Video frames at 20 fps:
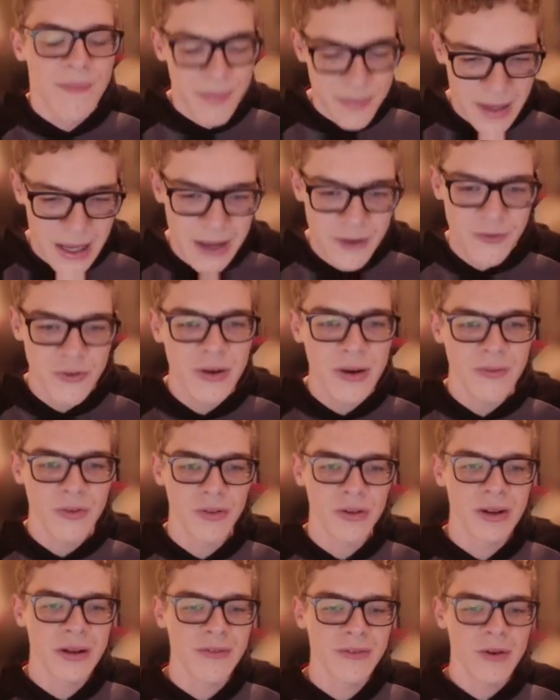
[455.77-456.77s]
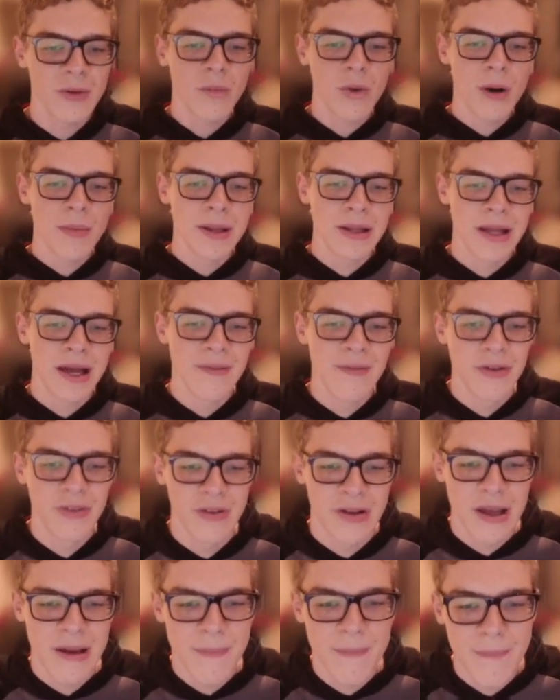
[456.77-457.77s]
If you have a significant warming like
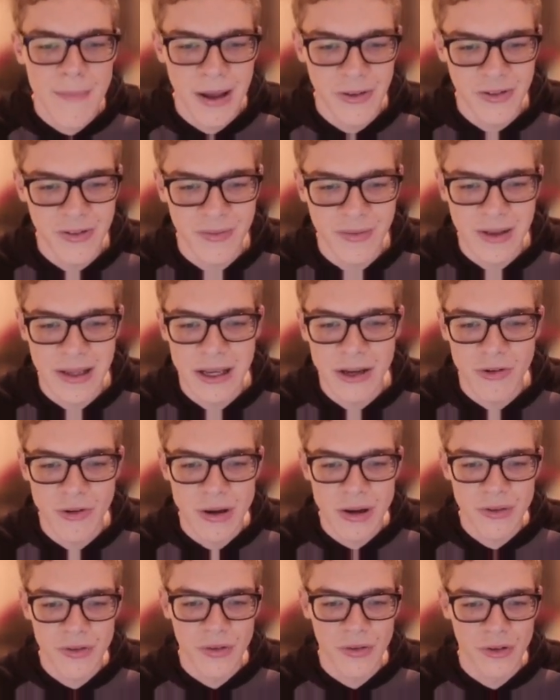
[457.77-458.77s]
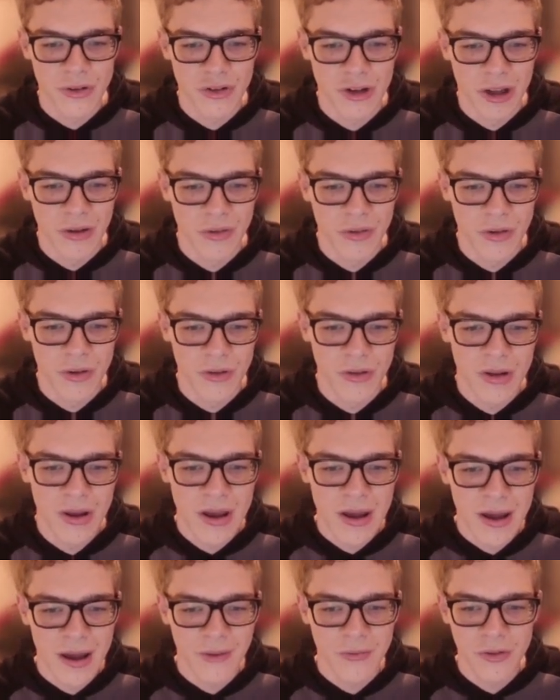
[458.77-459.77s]
this, it massively increases the chances
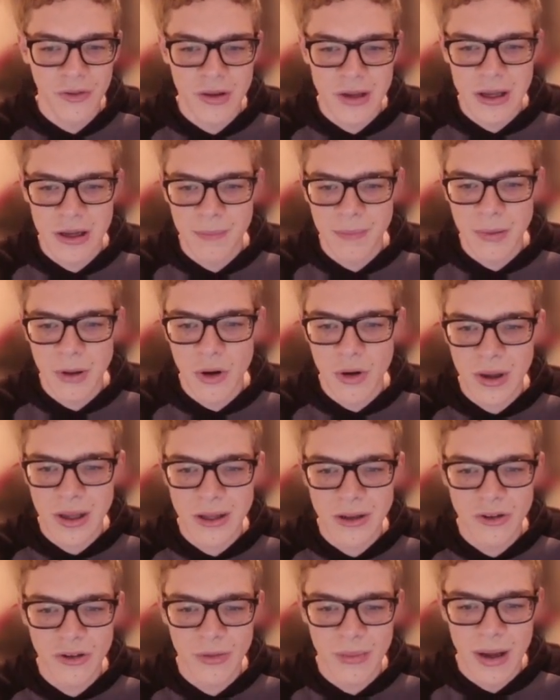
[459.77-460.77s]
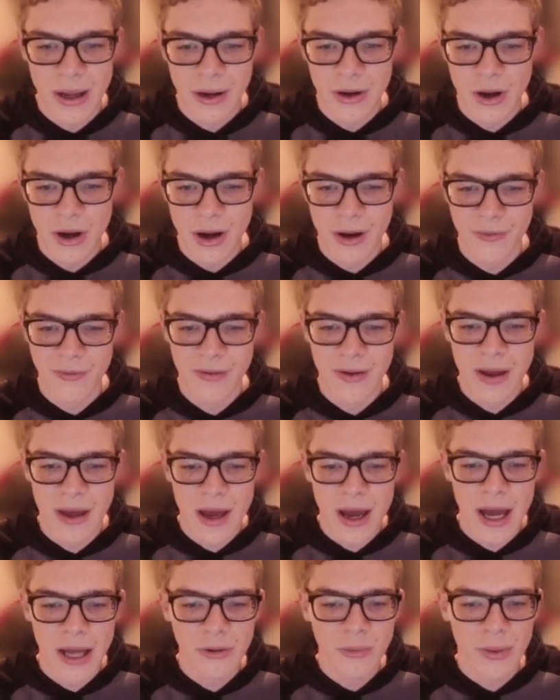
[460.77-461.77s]
of seeing blocking to our north
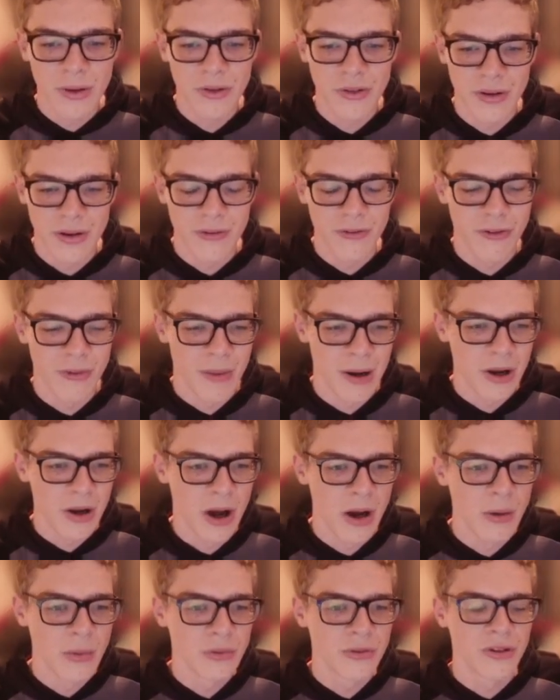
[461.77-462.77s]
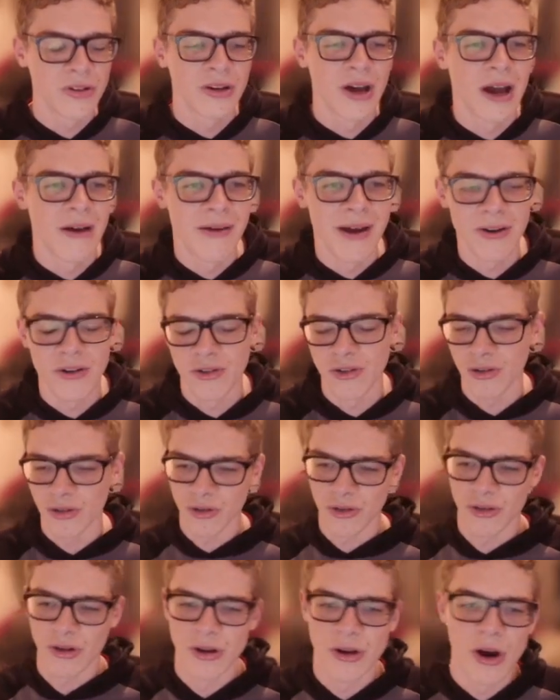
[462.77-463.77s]
and winds in from a colder direction,
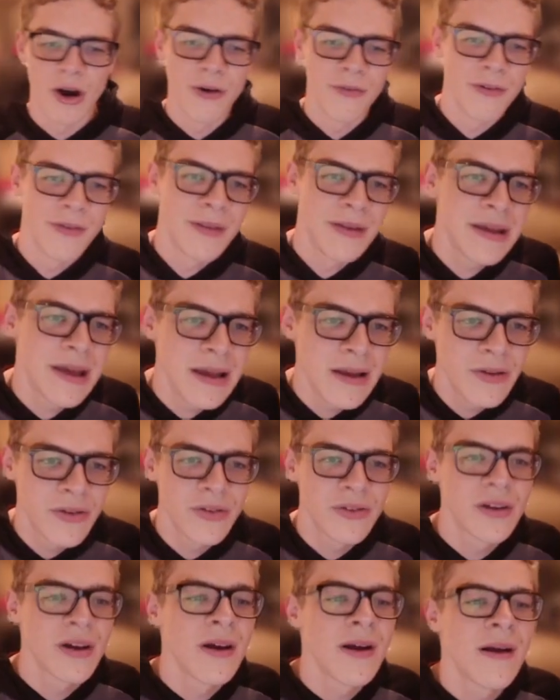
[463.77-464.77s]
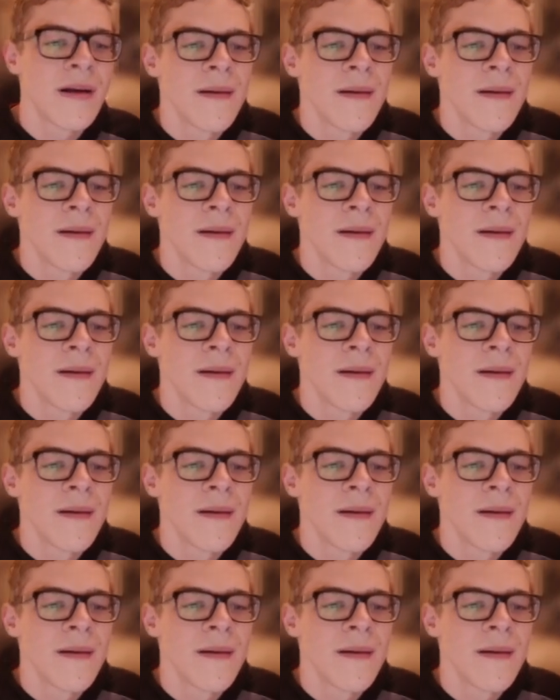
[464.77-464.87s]
such as the north and the east.